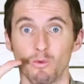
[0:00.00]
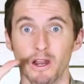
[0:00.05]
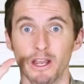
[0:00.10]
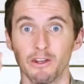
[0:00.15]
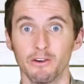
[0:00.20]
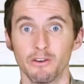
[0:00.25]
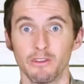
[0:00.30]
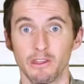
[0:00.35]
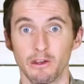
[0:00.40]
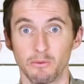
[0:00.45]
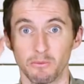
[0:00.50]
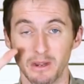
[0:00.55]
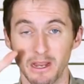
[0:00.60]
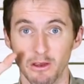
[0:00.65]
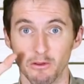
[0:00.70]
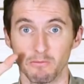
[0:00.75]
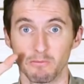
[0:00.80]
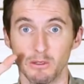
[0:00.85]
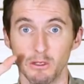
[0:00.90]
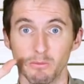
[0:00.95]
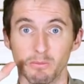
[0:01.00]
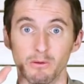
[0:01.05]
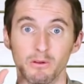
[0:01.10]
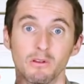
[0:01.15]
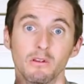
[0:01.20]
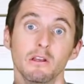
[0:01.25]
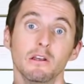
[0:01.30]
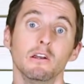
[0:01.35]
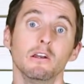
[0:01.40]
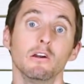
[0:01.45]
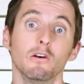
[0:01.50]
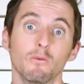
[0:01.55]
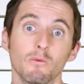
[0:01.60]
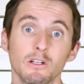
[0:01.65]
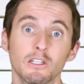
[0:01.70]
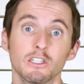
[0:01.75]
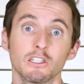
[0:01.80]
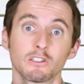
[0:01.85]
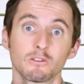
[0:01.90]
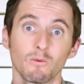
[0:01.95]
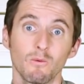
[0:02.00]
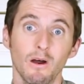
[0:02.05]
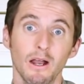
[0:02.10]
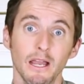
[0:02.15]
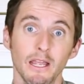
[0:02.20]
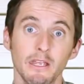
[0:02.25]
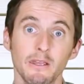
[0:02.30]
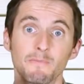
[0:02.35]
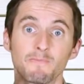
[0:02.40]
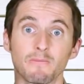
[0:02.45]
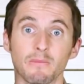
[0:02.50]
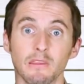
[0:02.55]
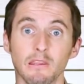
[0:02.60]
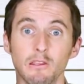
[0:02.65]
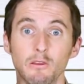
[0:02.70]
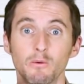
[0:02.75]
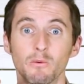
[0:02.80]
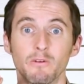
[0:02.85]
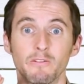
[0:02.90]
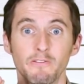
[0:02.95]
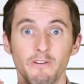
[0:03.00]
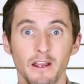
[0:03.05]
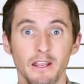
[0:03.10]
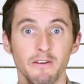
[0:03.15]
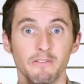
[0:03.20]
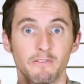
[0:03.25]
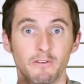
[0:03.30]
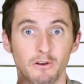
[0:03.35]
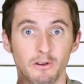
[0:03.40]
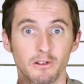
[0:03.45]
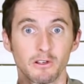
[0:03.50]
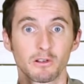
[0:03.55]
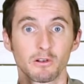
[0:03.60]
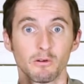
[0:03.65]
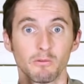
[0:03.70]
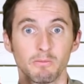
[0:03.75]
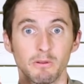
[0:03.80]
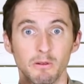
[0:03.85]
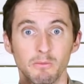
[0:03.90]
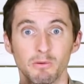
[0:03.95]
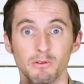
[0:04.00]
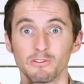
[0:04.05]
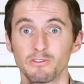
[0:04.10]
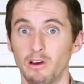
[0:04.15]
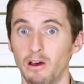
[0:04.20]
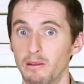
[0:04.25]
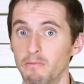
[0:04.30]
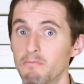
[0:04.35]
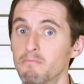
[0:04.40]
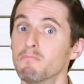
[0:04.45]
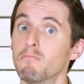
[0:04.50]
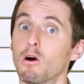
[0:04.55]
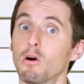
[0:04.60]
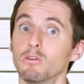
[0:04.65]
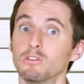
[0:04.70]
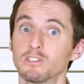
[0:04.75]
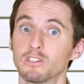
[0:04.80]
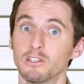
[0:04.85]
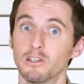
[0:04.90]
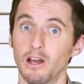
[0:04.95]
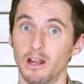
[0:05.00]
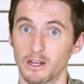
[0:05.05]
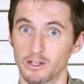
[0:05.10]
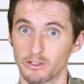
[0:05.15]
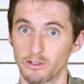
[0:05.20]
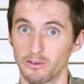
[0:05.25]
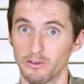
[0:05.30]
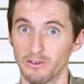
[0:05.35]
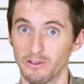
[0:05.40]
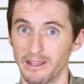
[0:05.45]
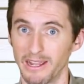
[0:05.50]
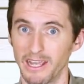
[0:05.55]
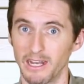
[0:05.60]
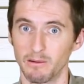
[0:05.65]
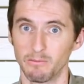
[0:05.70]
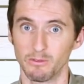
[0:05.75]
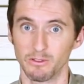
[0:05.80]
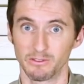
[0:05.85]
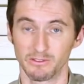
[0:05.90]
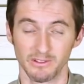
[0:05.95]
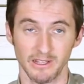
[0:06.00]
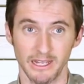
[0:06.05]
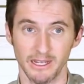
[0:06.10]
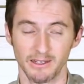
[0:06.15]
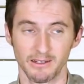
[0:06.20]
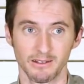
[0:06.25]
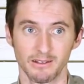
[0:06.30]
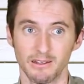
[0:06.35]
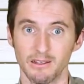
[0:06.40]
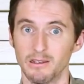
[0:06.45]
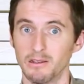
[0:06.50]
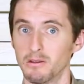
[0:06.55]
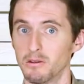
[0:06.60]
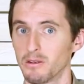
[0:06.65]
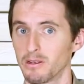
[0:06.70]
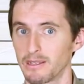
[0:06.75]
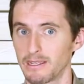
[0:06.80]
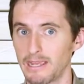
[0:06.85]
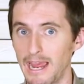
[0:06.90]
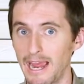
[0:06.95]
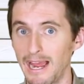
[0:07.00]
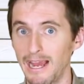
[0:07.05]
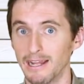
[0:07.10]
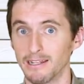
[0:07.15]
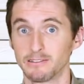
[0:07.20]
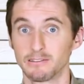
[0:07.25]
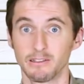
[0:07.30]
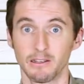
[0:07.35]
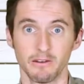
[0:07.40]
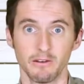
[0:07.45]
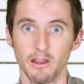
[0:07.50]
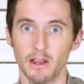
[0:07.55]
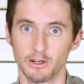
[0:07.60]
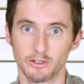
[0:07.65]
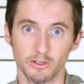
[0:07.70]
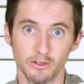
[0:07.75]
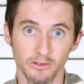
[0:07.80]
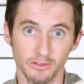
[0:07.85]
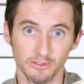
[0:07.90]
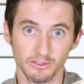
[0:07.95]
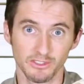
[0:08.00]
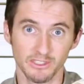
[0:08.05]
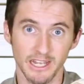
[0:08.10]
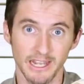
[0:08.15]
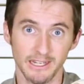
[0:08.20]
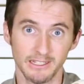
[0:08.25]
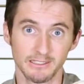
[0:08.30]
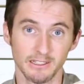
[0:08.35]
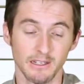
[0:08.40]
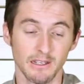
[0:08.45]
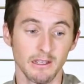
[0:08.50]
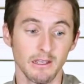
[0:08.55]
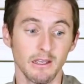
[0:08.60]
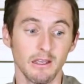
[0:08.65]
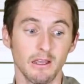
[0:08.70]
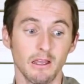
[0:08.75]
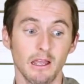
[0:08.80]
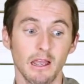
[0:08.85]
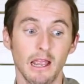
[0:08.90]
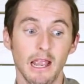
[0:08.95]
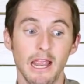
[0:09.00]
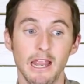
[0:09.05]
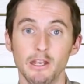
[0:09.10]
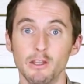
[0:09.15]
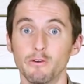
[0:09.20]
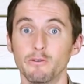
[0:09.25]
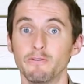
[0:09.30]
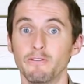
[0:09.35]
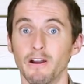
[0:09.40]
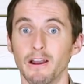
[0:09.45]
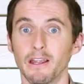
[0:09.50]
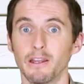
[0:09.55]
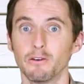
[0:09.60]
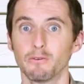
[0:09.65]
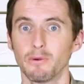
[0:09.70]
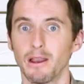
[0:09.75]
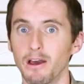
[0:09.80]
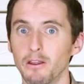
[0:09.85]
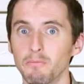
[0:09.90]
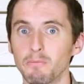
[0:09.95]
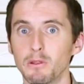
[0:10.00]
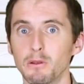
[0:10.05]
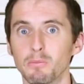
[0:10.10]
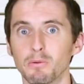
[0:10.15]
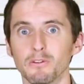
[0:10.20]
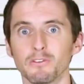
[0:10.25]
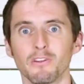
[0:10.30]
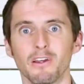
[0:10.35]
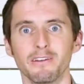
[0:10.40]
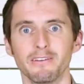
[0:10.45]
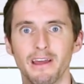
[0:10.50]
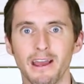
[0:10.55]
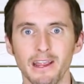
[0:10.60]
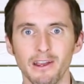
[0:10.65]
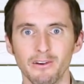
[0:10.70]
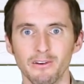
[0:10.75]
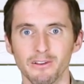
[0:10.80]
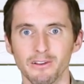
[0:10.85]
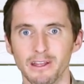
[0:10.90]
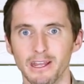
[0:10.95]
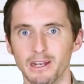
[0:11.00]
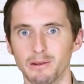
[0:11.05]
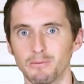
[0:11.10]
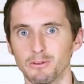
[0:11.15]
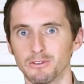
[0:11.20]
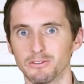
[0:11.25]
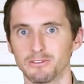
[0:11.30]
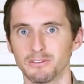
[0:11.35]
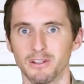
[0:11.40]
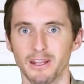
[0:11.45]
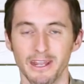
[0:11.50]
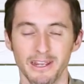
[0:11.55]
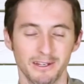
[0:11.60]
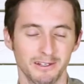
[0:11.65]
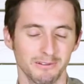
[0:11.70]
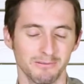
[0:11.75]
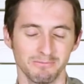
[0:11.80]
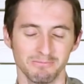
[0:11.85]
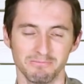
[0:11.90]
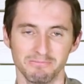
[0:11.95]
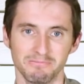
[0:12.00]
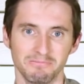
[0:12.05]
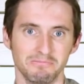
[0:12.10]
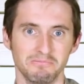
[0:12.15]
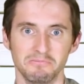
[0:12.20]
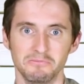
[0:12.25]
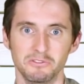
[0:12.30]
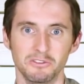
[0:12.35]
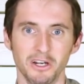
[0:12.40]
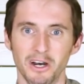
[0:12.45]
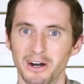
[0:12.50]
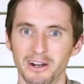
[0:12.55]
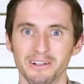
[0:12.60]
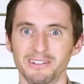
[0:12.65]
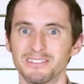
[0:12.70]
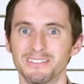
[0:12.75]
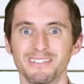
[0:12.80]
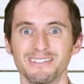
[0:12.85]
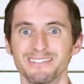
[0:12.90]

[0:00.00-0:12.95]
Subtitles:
wider than a round pupil, which is why you will find vertical pupils on most nocturnal animals, like cats and nocturnal snakes, and you find round pupils on diurnal animals, like dogs